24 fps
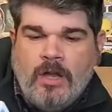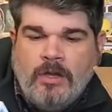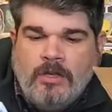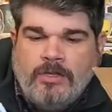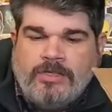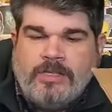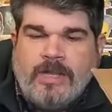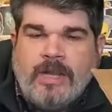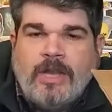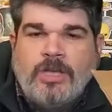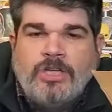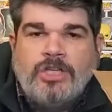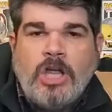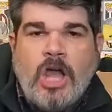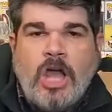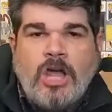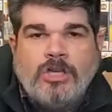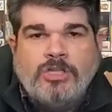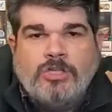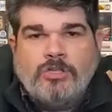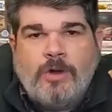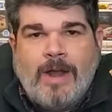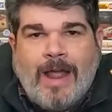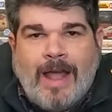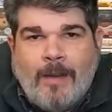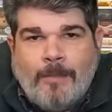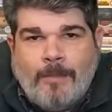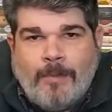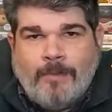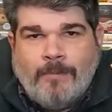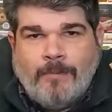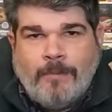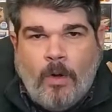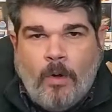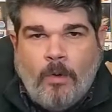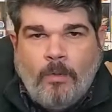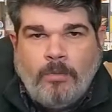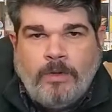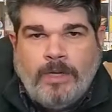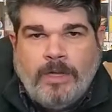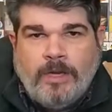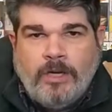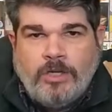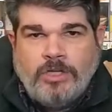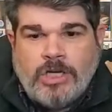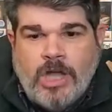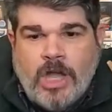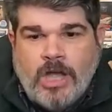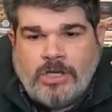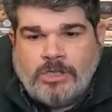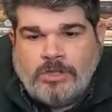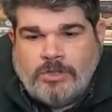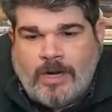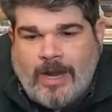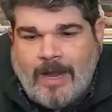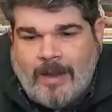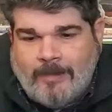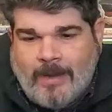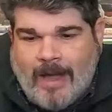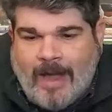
looks like a jock strap, only in a jock strap.